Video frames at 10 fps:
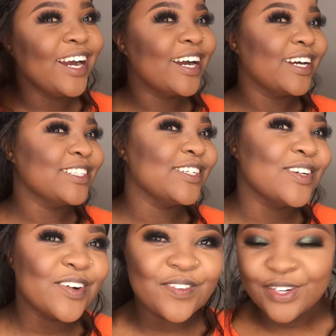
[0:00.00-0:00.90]
Guys, I
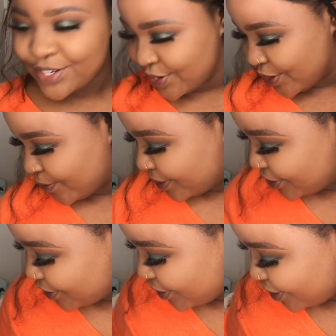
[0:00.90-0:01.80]
don't really know where
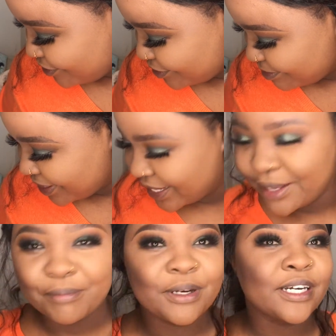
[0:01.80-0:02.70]
to go from
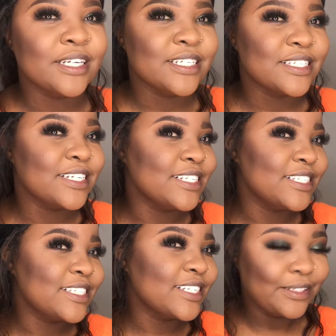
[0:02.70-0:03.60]
here because
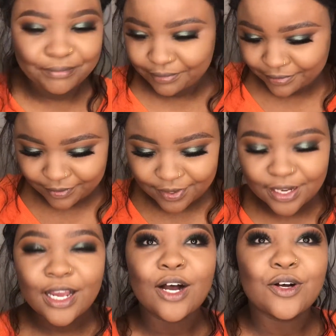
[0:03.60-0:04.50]

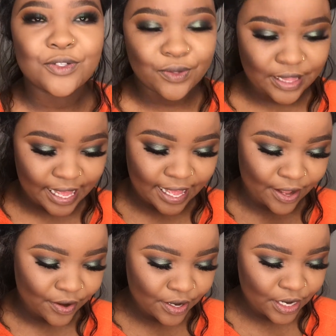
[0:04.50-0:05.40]
I'll sort that
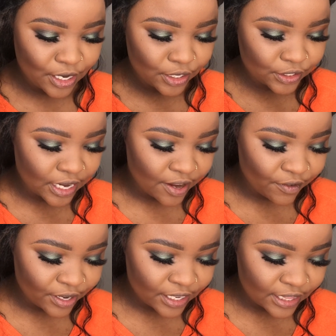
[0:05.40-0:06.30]
out. So I
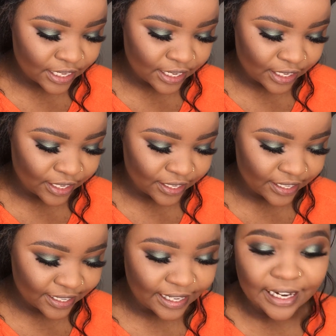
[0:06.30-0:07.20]
really think
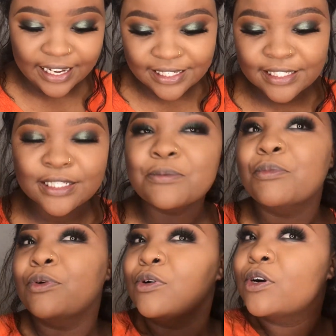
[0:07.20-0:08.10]
like less is
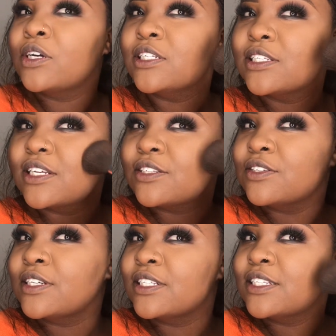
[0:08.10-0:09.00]
more, because as
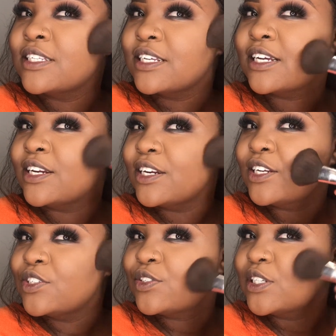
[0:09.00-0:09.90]
you can see, it
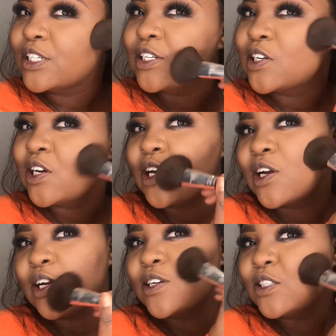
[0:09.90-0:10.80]
literally
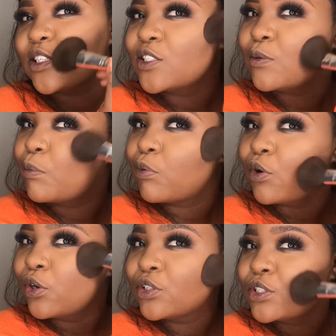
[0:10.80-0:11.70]
just
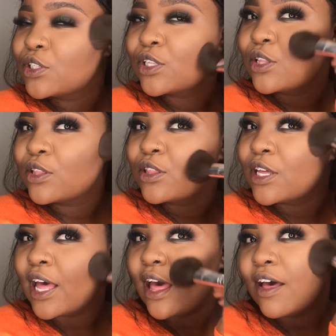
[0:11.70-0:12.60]
bronzed
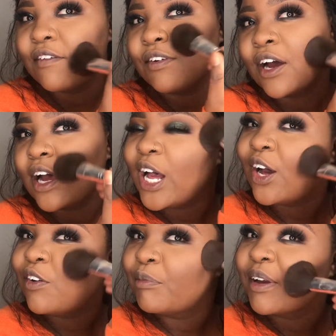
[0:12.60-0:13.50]
the fuck
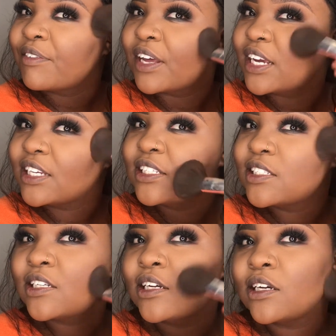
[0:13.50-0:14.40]
out of my face.